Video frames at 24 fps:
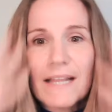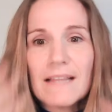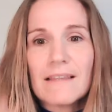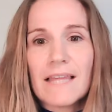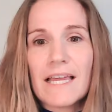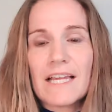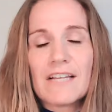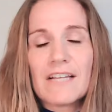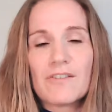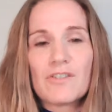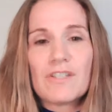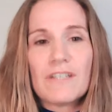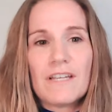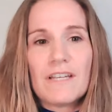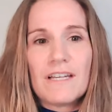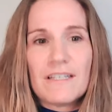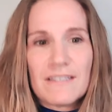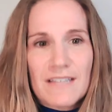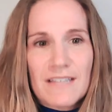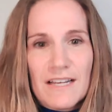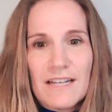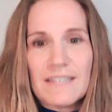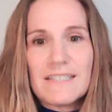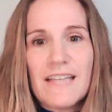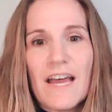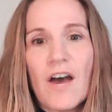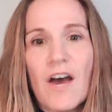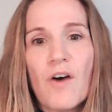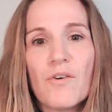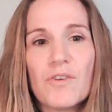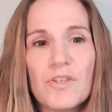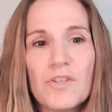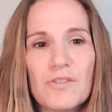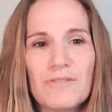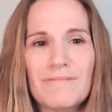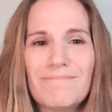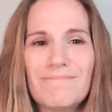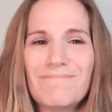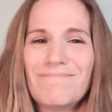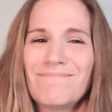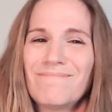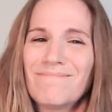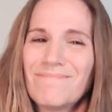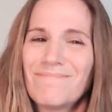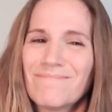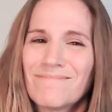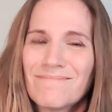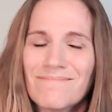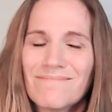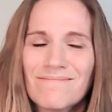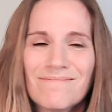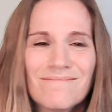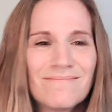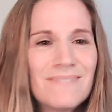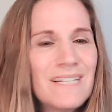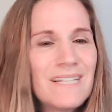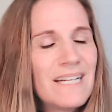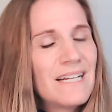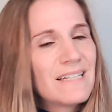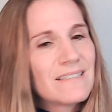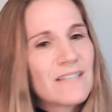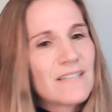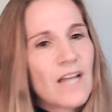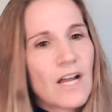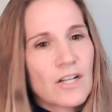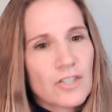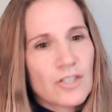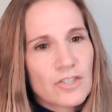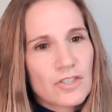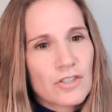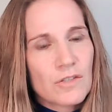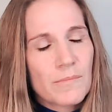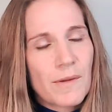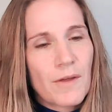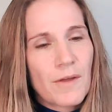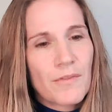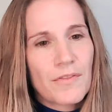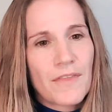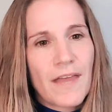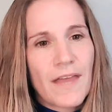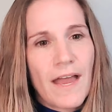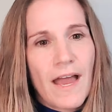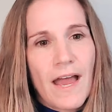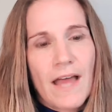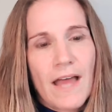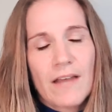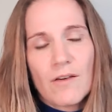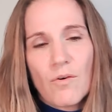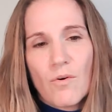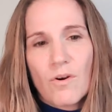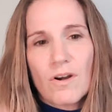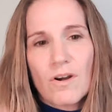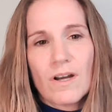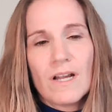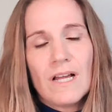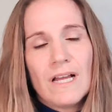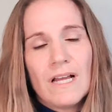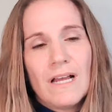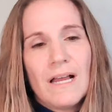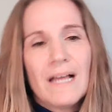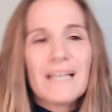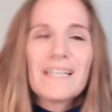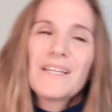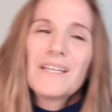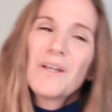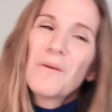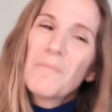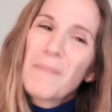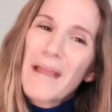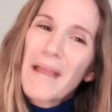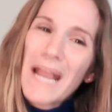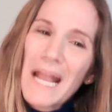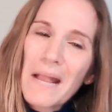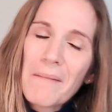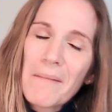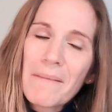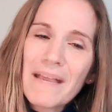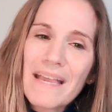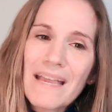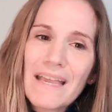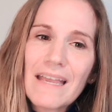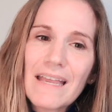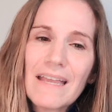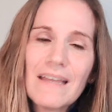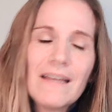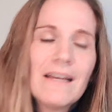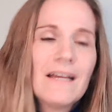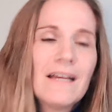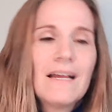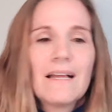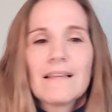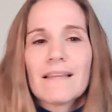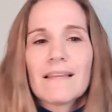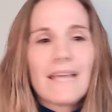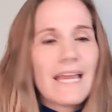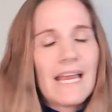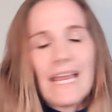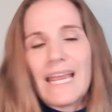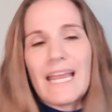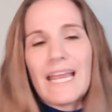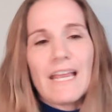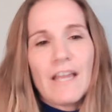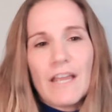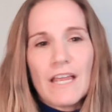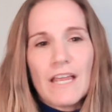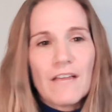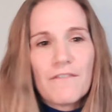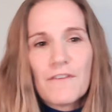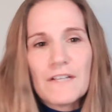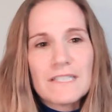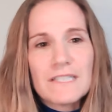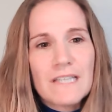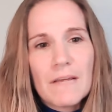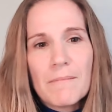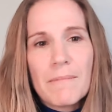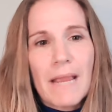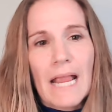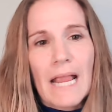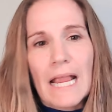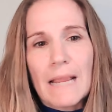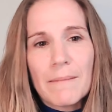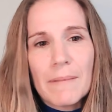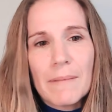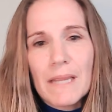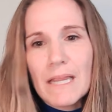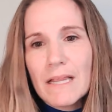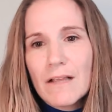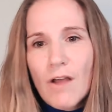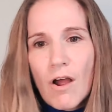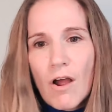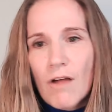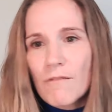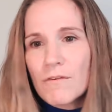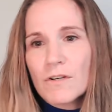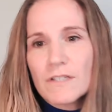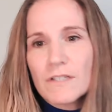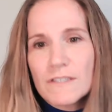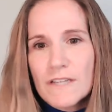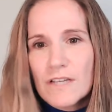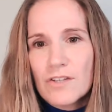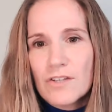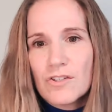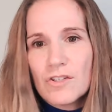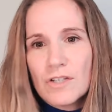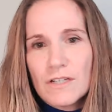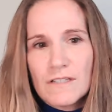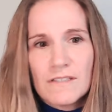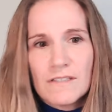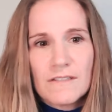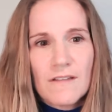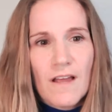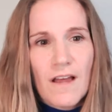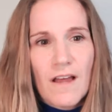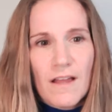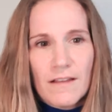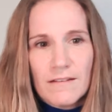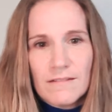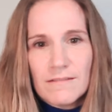language is going to tell you, mm, not sure about that. Or, you know, maybe if it's a maybe, conversation is done,